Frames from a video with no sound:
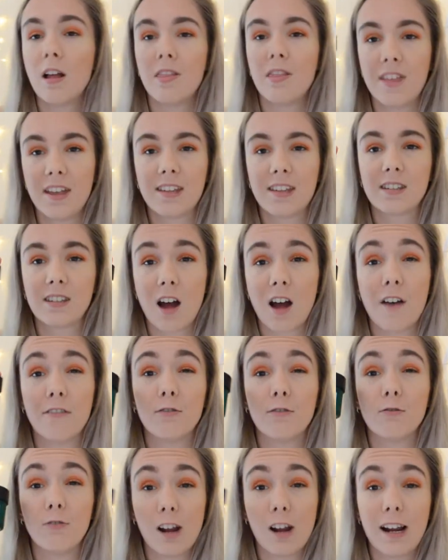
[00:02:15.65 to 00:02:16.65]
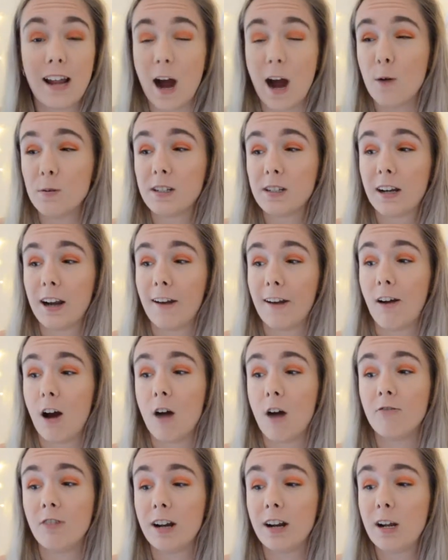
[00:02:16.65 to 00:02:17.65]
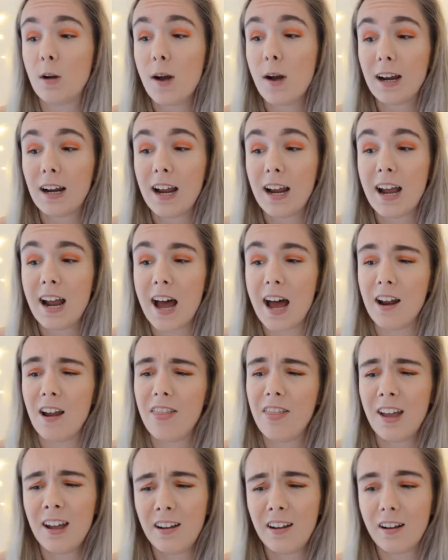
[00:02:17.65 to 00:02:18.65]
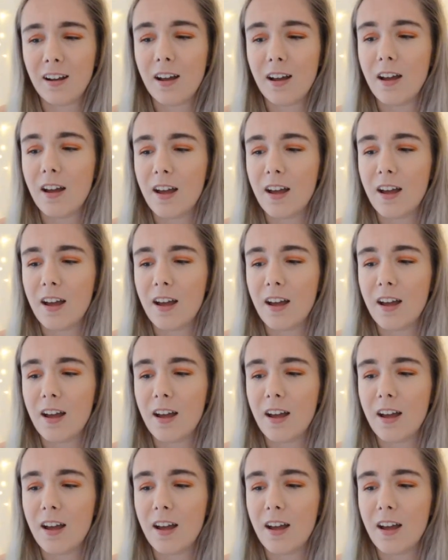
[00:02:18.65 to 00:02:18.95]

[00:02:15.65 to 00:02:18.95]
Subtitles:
This stuff really helps to clear it up really quickly, and I think